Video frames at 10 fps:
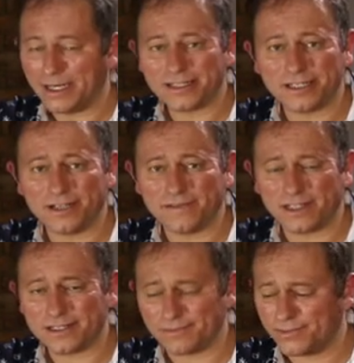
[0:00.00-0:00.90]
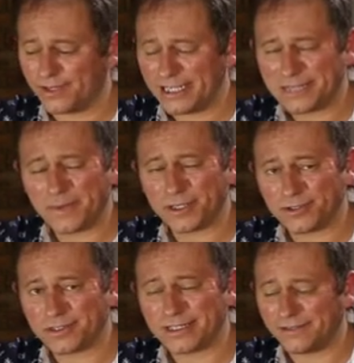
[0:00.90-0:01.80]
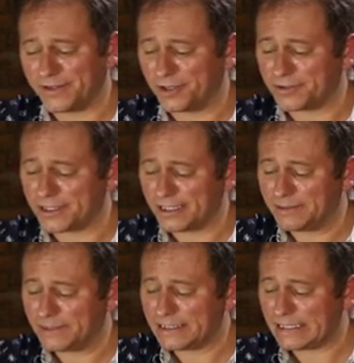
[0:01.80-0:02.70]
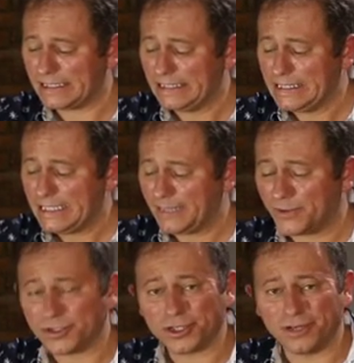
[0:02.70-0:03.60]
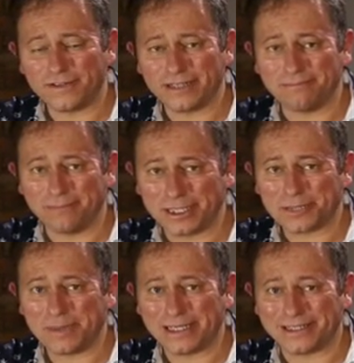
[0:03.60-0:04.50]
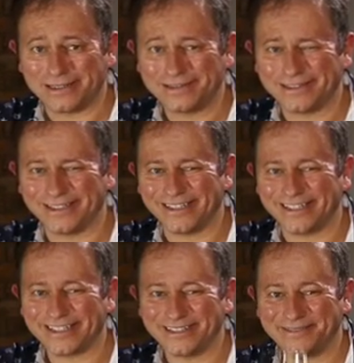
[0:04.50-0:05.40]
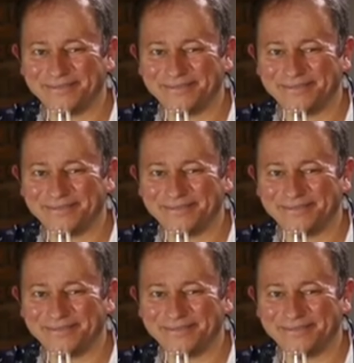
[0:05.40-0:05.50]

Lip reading: Martin, you've done some pretty special stuff in your time, but I'm not sure you've done much better than this.